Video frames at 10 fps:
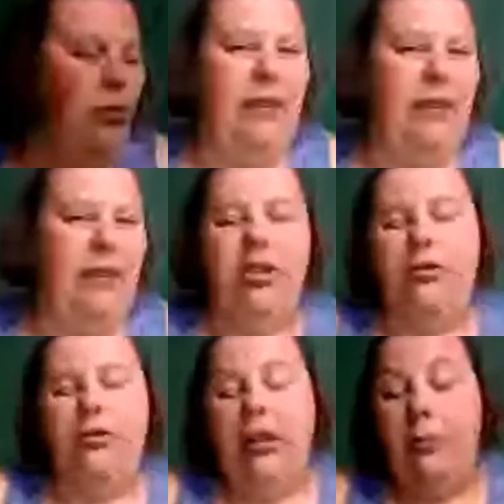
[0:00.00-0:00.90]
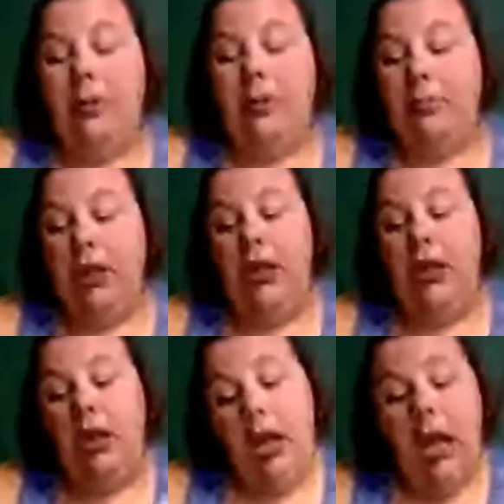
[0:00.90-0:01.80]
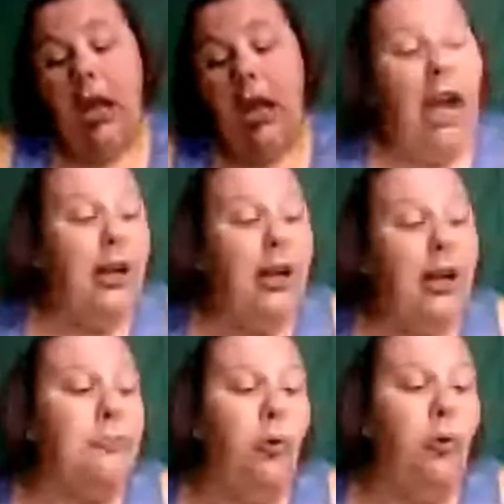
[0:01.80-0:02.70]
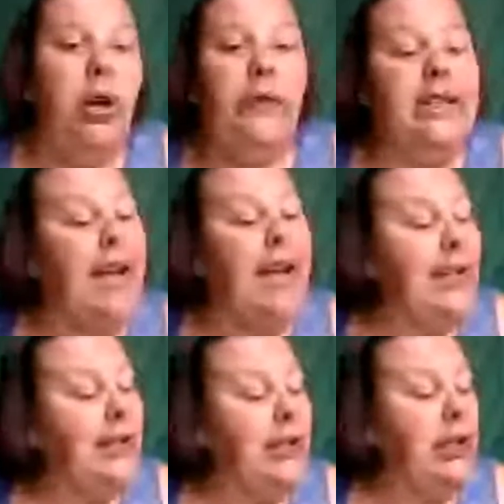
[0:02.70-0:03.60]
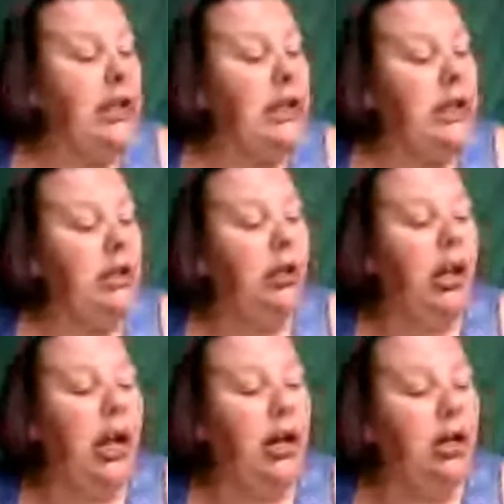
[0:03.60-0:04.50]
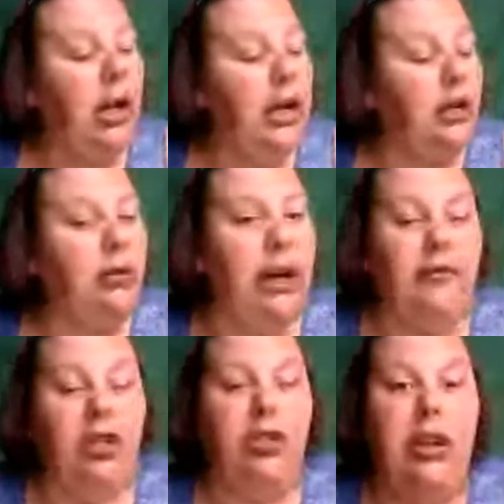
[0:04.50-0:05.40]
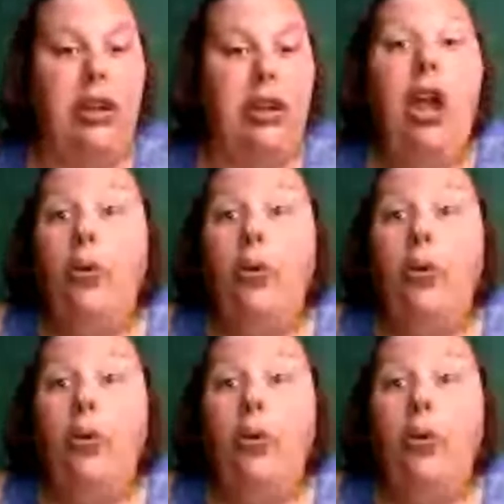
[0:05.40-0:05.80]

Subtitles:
crafting streams, but kind of was more of a testing kind of crafting stream,